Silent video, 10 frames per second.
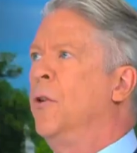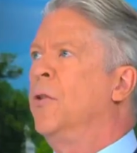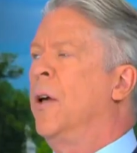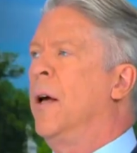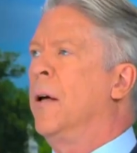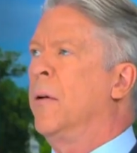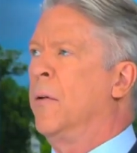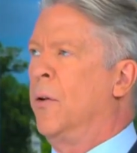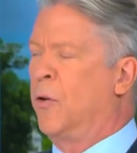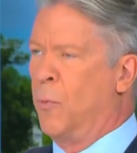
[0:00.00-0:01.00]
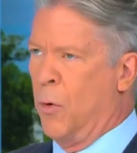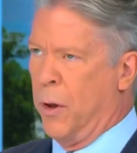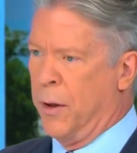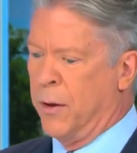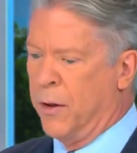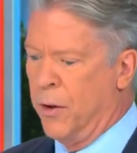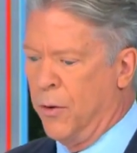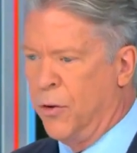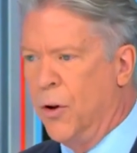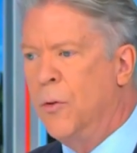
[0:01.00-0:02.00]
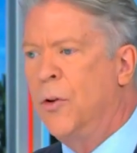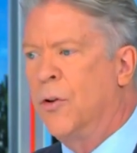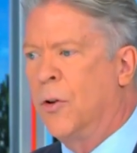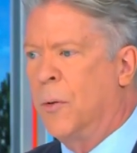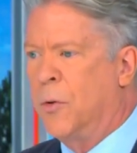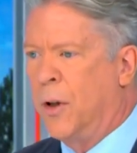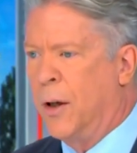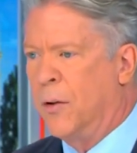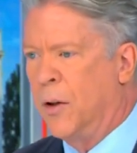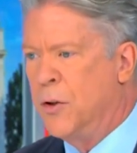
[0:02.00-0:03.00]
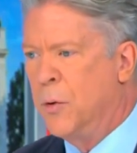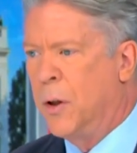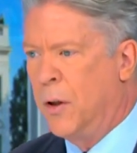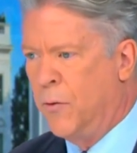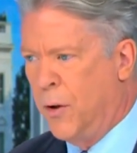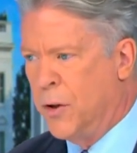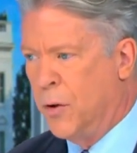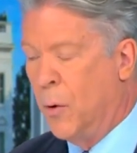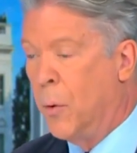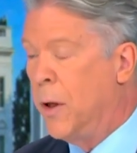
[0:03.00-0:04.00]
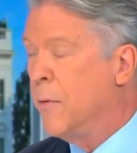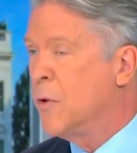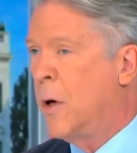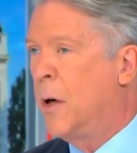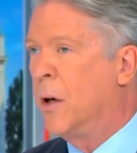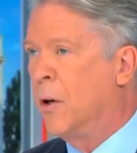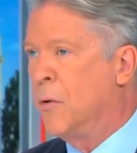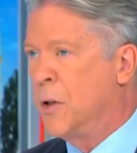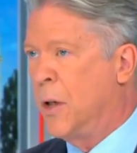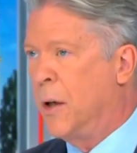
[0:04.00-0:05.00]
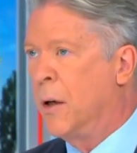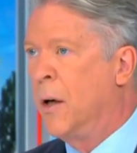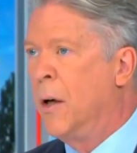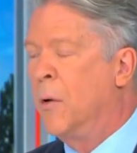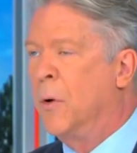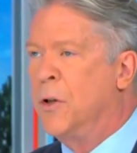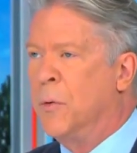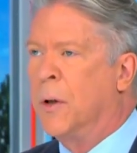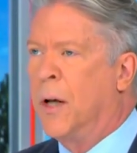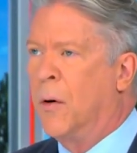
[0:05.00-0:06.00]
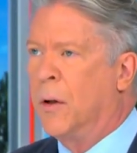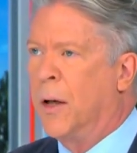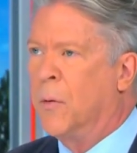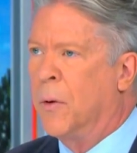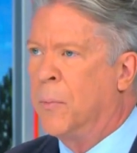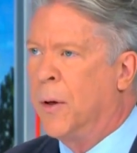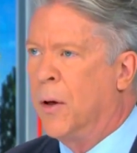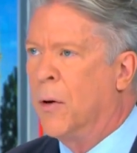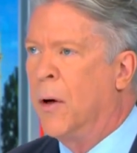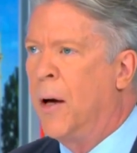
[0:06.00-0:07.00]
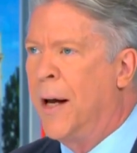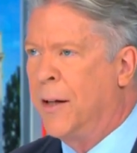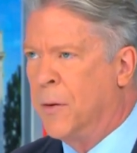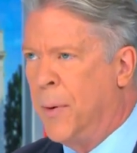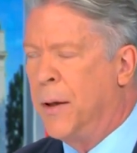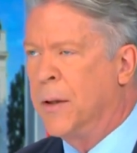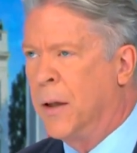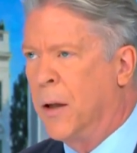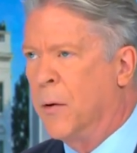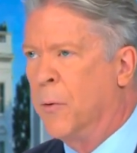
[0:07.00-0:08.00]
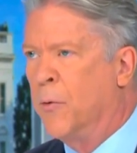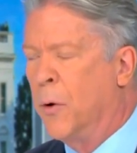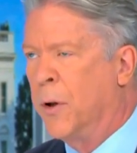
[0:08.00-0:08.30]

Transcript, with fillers: saying this morning that there is no circumstance that you can envision or would even try to negotiate in which you and Kari Lake would appear at a debate together before the